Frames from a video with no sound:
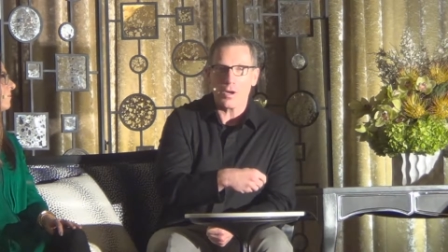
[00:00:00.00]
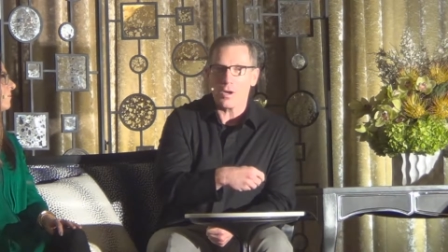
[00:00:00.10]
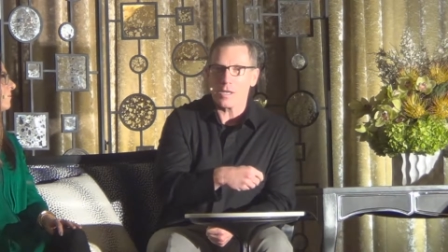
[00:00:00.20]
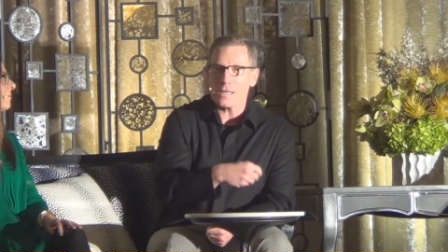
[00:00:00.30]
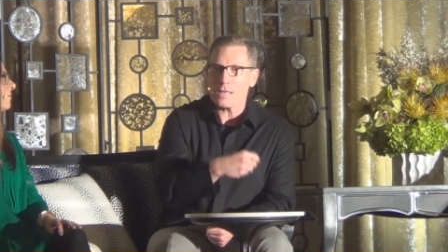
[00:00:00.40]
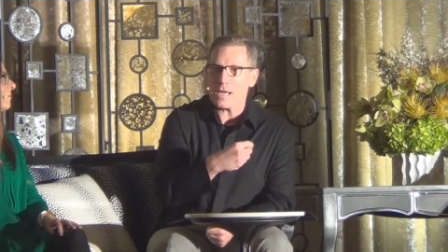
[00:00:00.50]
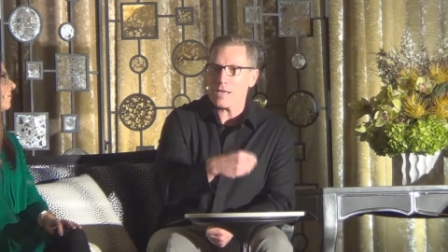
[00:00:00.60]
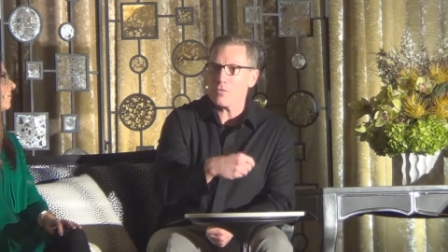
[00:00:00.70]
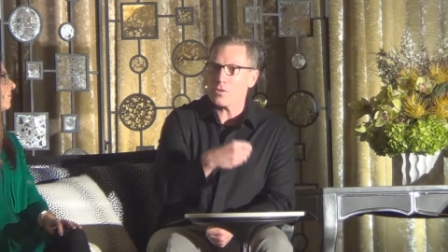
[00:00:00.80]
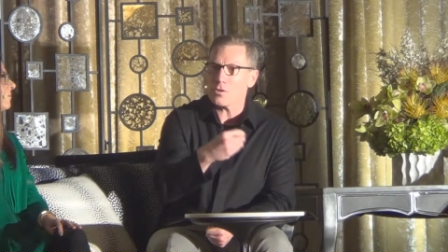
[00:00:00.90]
on
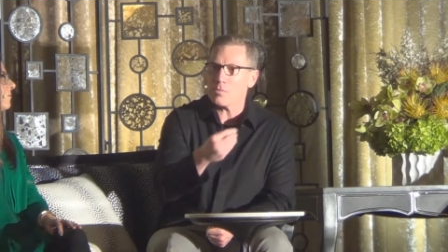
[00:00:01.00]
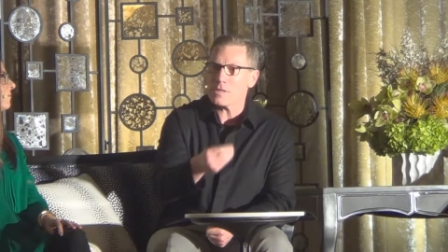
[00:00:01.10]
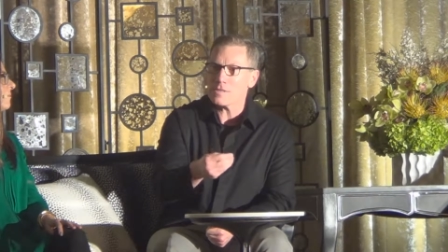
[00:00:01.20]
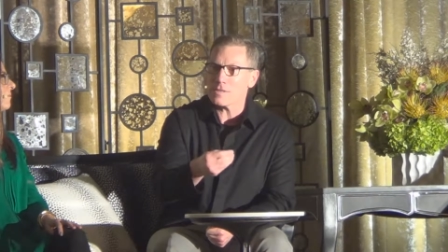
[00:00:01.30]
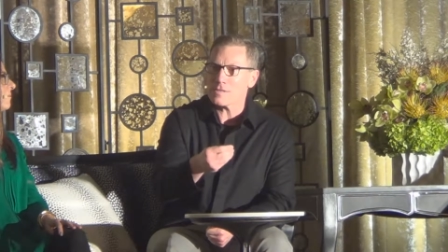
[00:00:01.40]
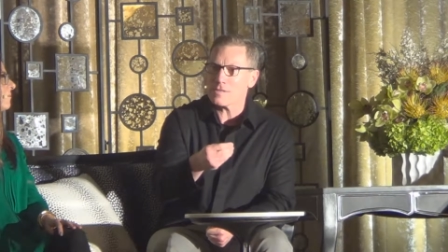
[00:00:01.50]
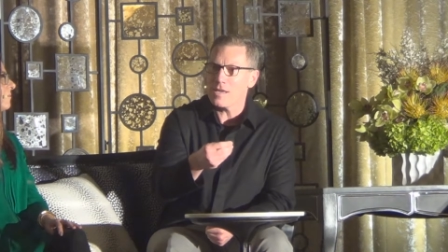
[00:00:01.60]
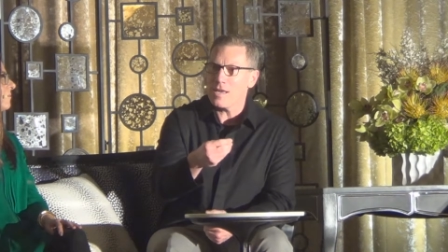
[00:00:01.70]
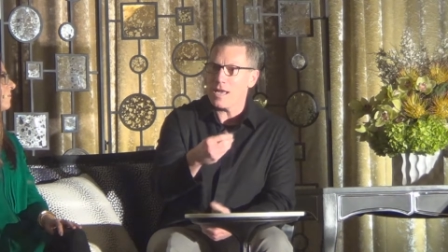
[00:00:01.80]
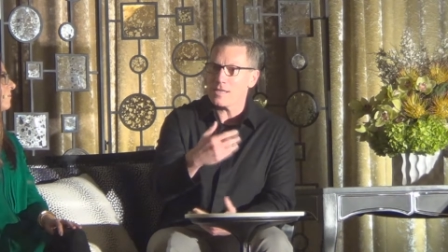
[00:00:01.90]
life and your business
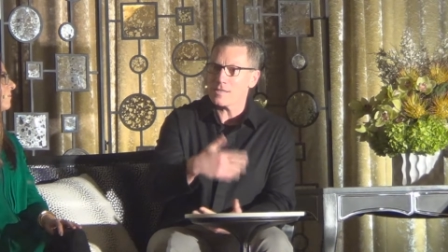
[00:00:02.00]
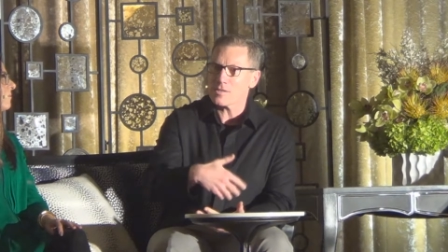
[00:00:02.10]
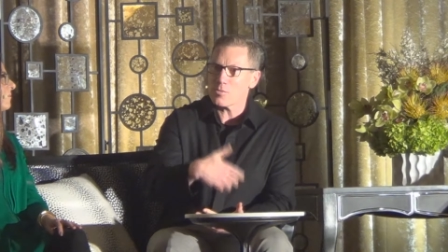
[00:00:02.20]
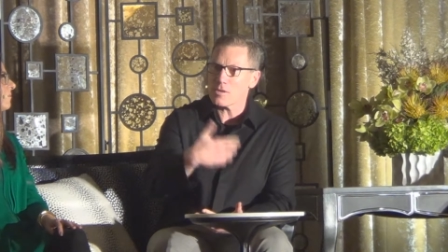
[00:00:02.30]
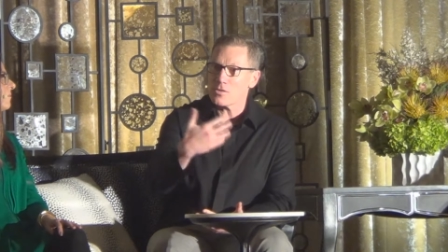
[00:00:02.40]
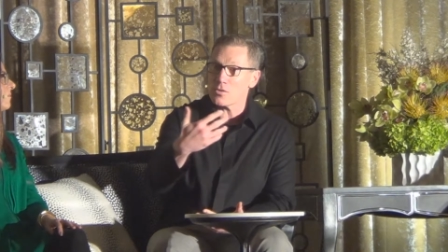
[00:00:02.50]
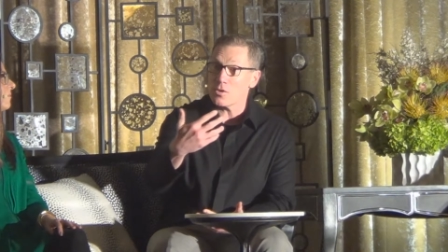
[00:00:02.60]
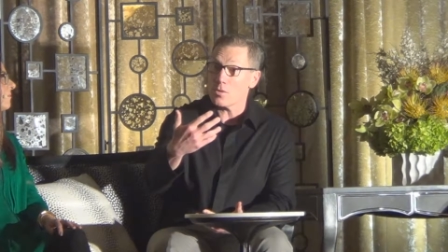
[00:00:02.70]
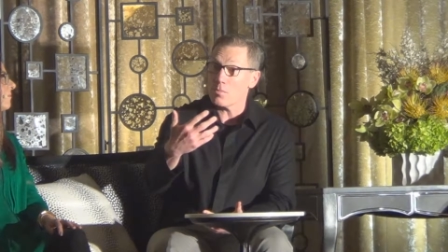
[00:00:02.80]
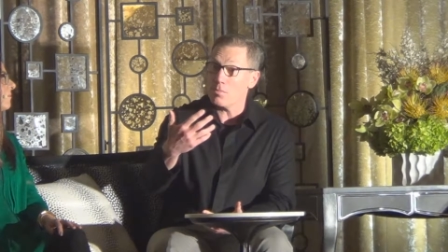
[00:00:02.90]
and is expressed through
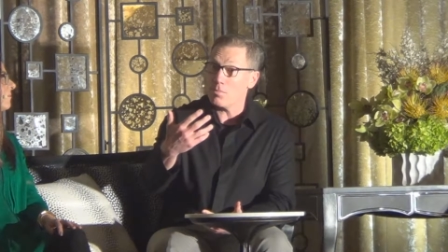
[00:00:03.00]
your